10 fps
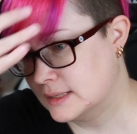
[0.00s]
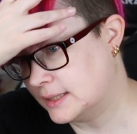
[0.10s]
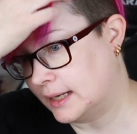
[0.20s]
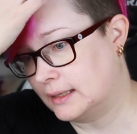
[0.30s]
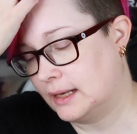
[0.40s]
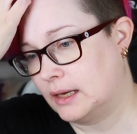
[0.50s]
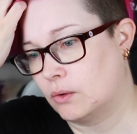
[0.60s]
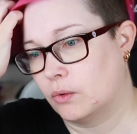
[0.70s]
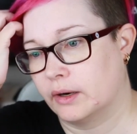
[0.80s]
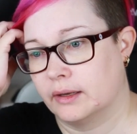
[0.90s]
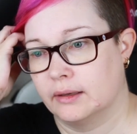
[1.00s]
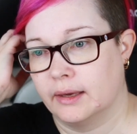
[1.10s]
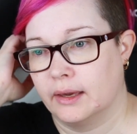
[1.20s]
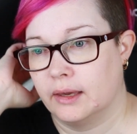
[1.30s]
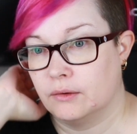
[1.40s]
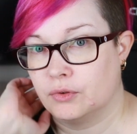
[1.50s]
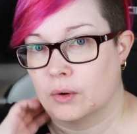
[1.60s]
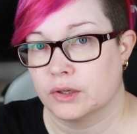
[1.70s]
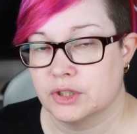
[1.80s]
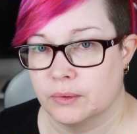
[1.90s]
technique or if
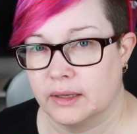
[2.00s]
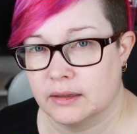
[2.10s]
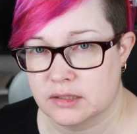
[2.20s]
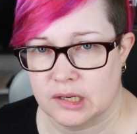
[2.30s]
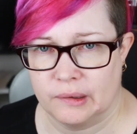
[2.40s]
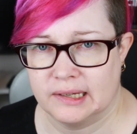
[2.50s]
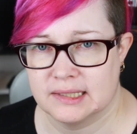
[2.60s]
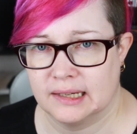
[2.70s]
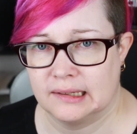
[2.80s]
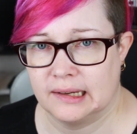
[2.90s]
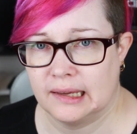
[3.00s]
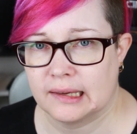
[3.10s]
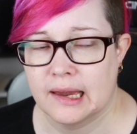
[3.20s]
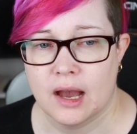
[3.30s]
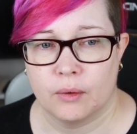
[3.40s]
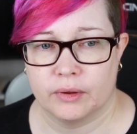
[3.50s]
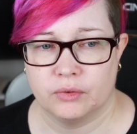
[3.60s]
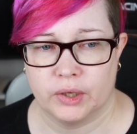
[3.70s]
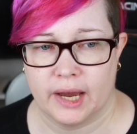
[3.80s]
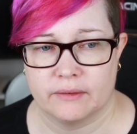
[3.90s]
you're doing the sewing technique, whether
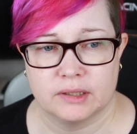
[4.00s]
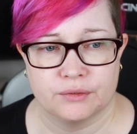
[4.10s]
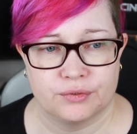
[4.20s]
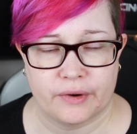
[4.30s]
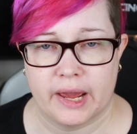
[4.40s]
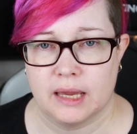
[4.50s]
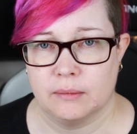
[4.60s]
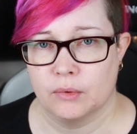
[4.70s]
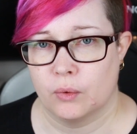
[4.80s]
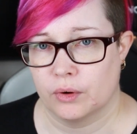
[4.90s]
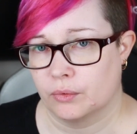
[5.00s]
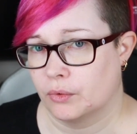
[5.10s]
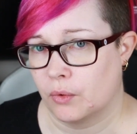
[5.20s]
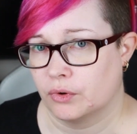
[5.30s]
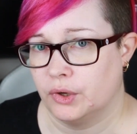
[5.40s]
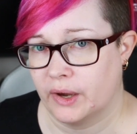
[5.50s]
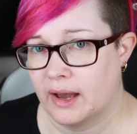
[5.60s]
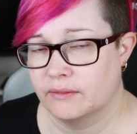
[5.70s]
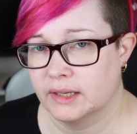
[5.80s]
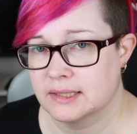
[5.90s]
you have it in frame or you
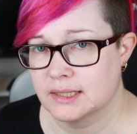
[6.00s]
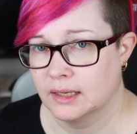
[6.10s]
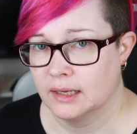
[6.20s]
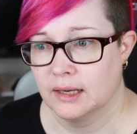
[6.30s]
have it.